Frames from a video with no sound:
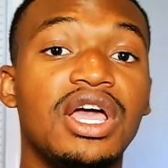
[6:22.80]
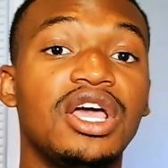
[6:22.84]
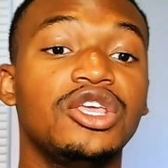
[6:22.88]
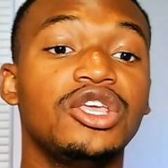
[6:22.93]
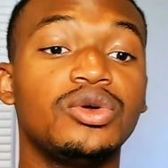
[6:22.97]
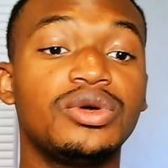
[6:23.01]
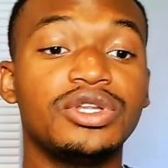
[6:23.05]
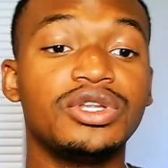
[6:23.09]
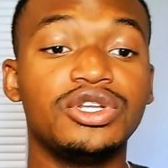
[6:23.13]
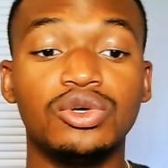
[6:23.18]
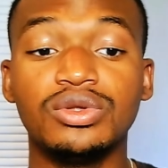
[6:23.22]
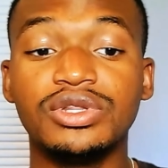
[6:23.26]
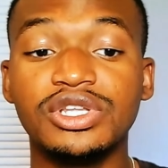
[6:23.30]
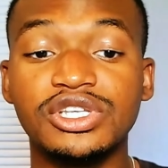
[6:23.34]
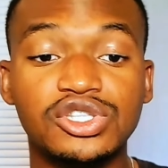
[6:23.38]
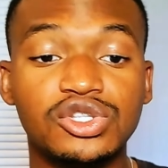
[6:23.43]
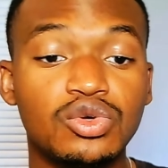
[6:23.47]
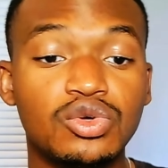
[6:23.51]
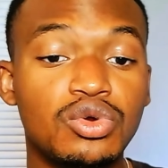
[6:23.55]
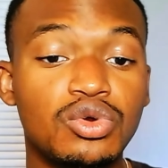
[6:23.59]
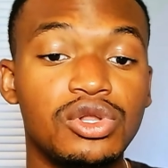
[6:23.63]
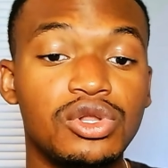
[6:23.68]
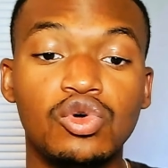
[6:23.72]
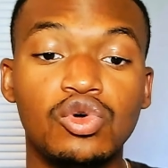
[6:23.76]
You could do this
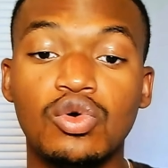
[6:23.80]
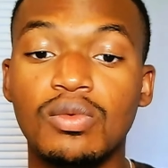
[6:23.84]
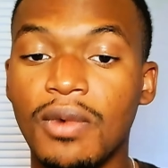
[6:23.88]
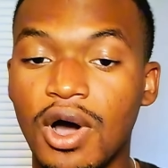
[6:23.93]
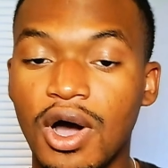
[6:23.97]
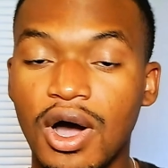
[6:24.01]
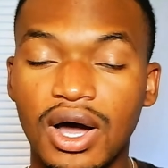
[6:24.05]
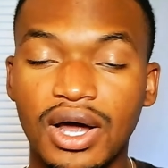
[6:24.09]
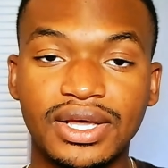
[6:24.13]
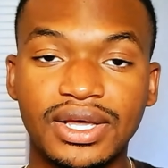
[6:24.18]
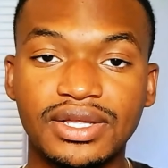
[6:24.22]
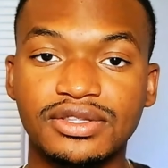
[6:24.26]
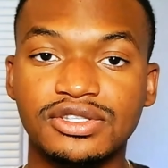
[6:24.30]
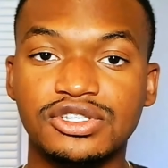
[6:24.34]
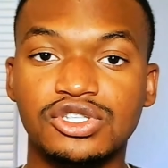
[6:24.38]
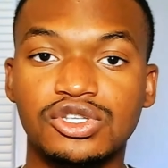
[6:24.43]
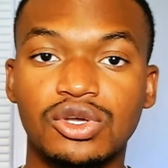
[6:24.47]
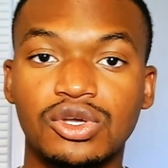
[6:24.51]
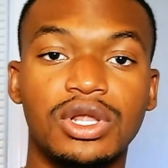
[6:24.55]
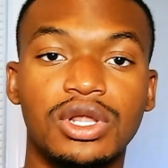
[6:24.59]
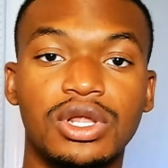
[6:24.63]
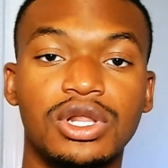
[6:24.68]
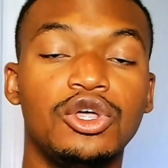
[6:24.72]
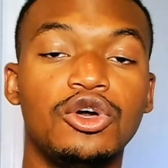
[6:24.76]
through a Loom audit. So
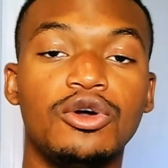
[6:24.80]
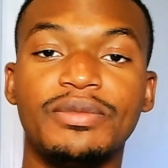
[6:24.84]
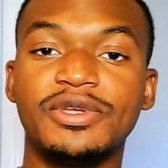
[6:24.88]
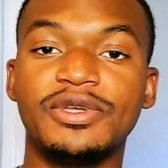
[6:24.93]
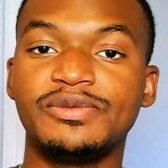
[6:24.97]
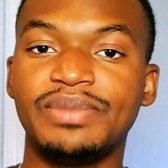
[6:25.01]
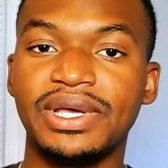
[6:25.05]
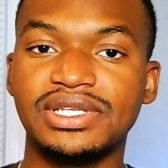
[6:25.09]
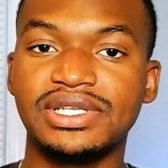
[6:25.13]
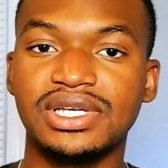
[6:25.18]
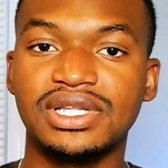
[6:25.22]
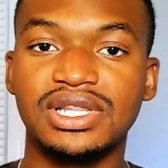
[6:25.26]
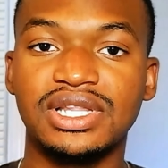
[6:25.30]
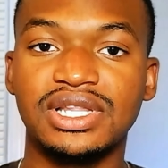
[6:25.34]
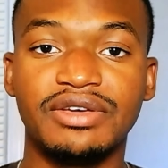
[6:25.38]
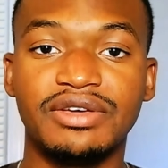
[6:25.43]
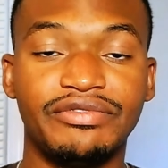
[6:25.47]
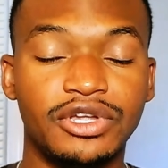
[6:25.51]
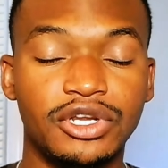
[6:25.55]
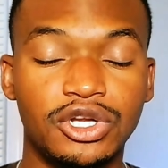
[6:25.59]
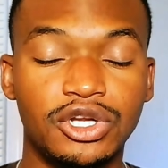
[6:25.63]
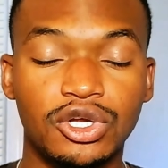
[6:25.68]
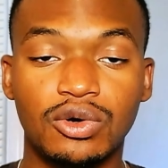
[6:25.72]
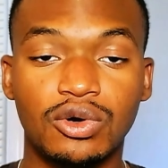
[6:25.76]
a Loom is basically a
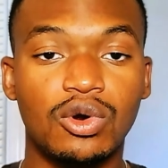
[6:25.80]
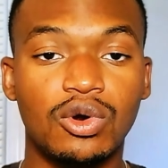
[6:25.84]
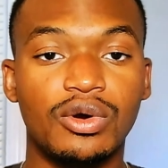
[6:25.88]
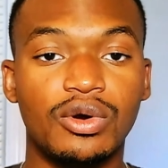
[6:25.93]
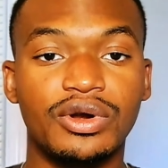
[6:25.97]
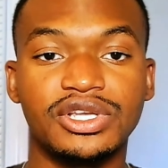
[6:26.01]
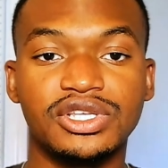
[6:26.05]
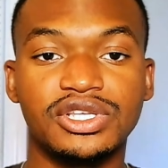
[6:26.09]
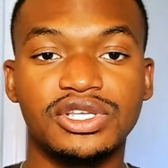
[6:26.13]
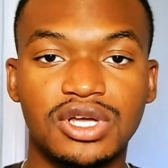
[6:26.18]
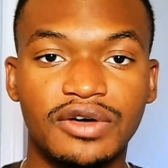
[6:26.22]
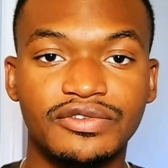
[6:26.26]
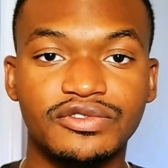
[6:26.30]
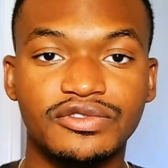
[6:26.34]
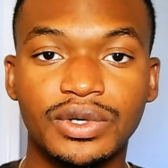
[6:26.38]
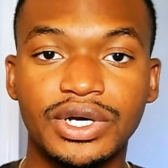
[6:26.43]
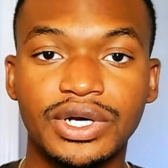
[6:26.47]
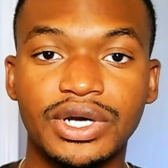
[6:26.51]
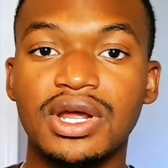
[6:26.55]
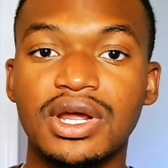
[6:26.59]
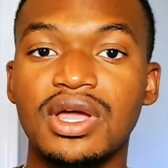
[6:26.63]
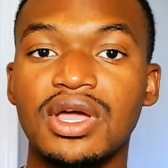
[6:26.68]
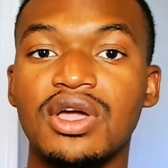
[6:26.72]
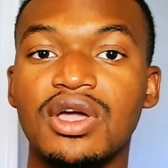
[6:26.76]
video recording
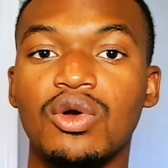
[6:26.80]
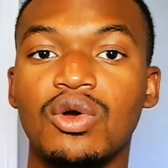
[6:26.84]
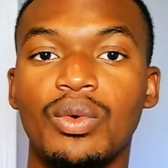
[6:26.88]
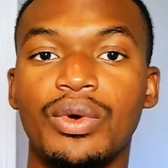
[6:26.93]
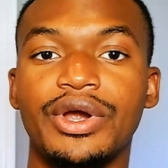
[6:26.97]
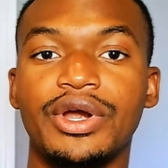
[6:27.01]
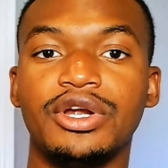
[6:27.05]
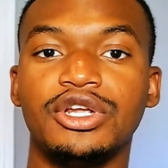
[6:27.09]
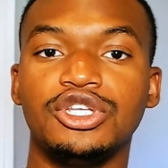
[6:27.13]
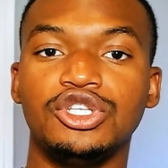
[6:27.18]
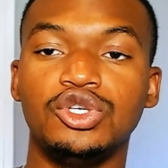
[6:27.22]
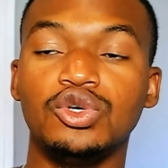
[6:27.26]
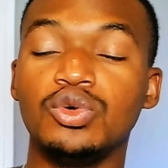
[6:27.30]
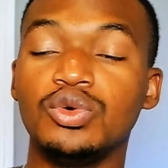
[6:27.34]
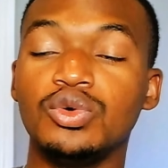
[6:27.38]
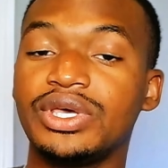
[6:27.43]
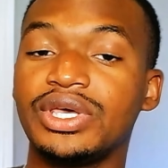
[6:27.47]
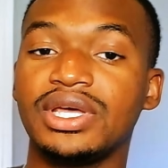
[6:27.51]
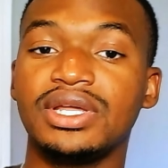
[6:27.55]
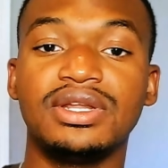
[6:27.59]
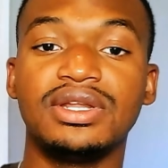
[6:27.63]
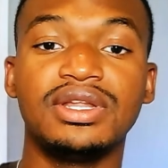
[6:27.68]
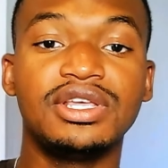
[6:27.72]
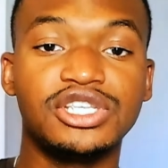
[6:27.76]
software where you
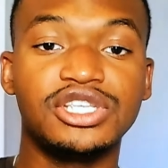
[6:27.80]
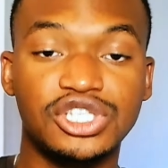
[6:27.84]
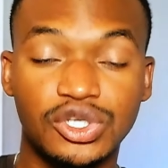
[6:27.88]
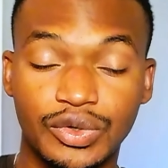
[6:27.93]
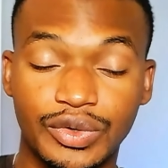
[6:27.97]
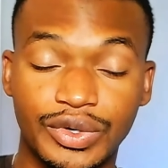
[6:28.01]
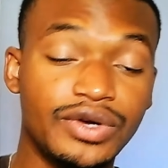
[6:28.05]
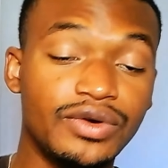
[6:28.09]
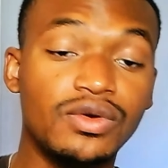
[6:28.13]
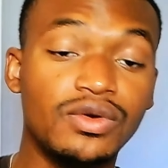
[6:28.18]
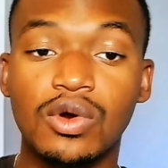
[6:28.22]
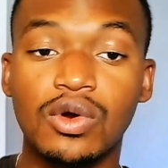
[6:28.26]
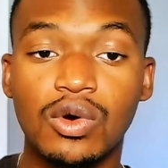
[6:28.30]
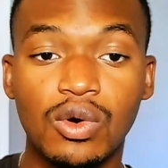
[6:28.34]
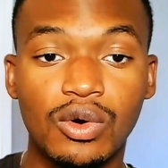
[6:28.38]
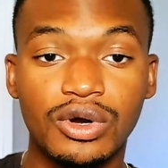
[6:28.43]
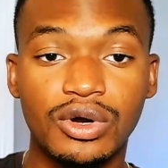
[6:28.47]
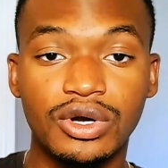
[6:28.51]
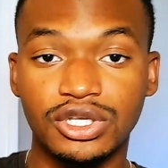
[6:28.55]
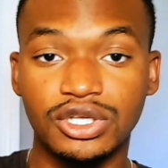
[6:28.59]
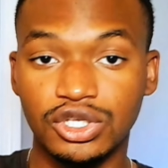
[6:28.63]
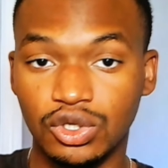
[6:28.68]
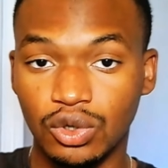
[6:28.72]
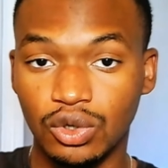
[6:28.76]
can screen record
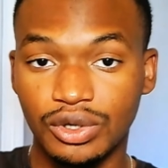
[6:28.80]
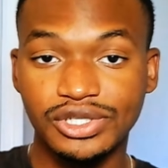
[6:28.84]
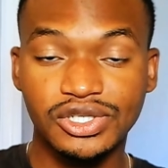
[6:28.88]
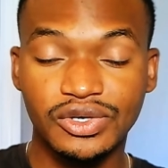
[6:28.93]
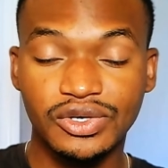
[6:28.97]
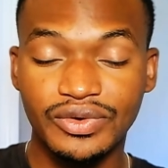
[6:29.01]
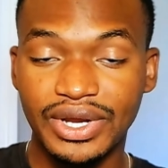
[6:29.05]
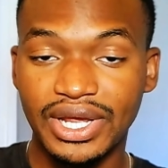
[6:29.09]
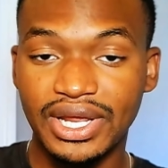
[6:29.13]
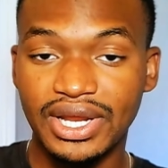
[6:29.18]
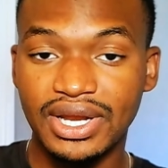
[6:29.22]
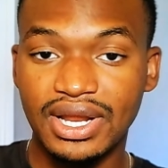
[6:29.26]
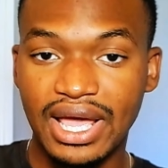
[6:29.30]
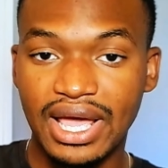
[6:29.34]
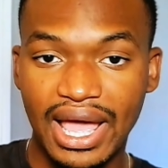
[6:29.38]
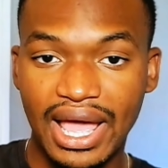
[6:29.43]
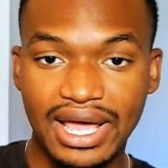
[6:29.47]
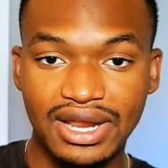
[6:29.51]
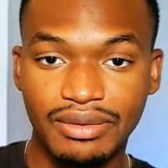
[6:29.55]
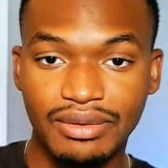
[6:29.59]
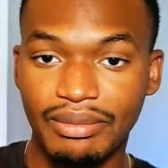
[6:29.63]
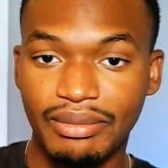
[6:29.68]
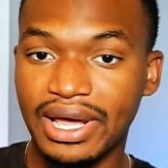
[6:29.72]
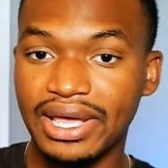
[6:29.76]
your screen
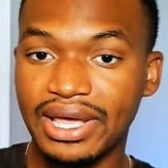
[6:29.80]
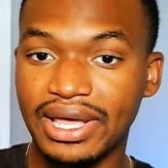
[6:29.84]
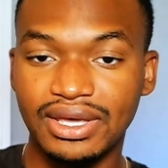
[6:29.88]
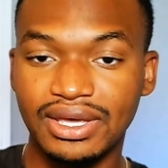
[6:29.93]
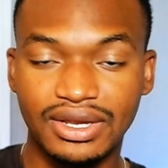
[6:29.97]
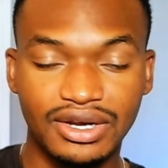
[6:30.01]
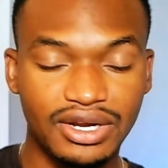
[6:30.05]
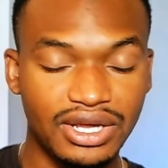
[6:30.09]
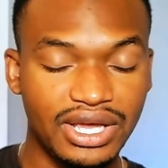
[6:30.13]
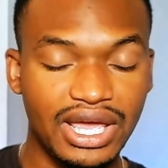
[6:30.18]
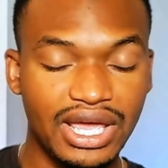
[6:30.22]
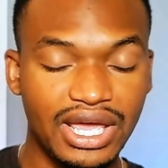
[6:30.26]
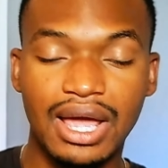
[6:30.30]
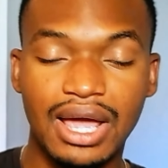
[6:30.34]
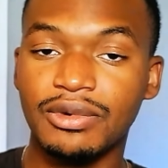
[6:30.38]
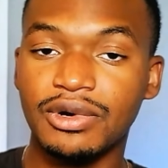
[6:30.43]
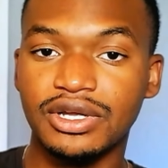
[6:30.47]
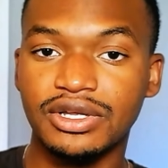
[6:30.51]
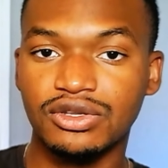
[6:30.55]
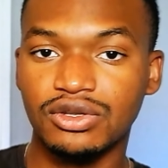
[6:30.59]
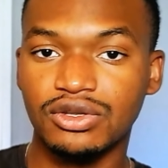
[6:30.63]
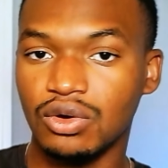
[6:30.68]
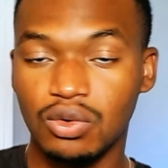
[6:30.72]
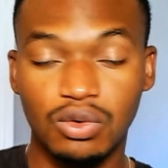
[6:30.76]
and a mic and a camera,
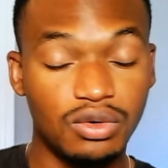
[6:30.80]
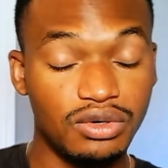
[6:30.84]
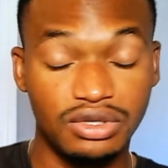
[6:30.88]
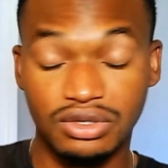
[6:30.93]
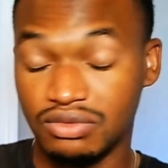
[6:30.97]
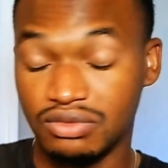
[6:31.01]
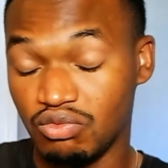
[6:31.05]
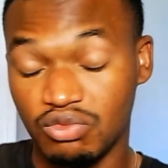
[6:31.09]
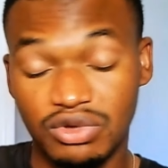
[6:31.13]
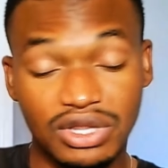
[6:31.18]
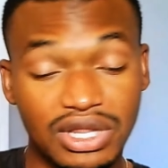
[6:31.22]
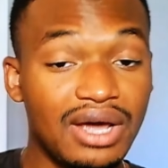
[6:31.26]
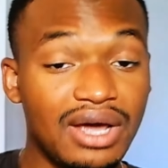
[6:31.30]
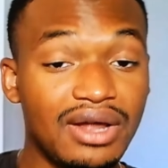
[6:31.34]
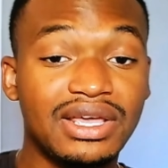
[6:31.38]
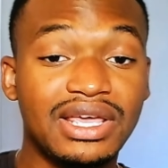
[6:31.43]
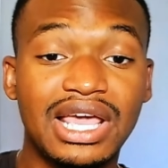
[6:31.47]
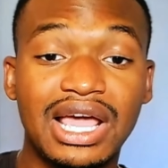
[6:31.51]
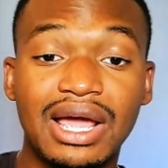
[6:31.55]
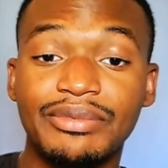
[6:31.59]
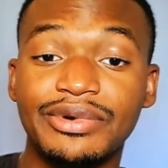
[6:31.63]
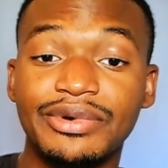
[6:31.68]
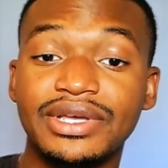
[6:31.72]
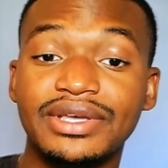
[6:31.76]
and without a
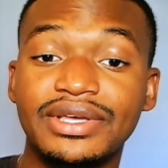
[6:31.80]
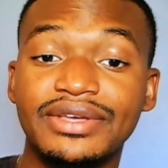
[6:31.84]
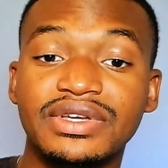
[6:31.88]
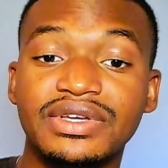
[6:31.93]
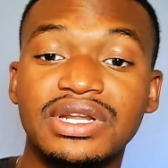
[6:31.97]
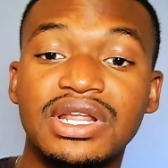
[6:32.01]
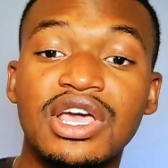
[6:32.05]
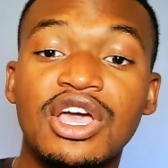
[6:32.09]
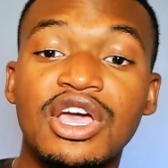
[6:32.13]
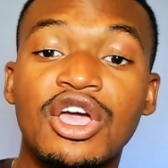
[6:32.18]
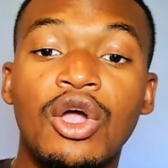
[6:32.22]
camera even,